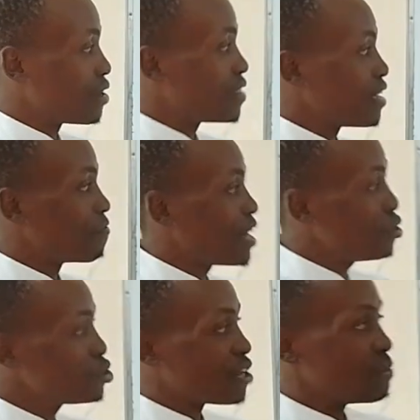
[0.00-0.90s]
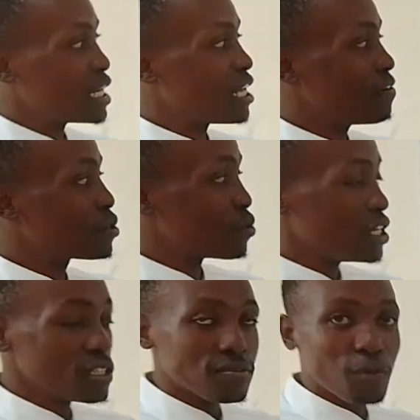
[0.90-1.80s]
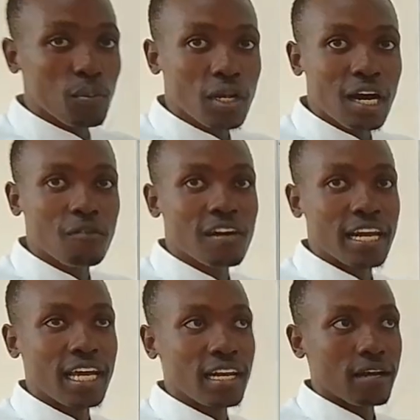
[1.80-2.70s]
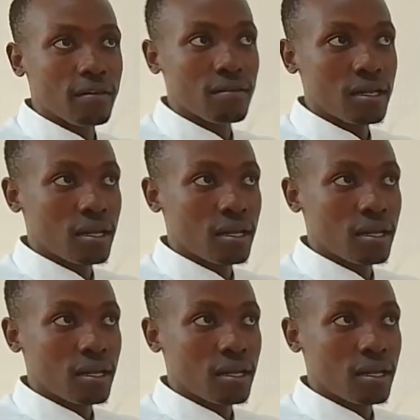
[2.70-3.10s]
the values you have given to this formula of an area.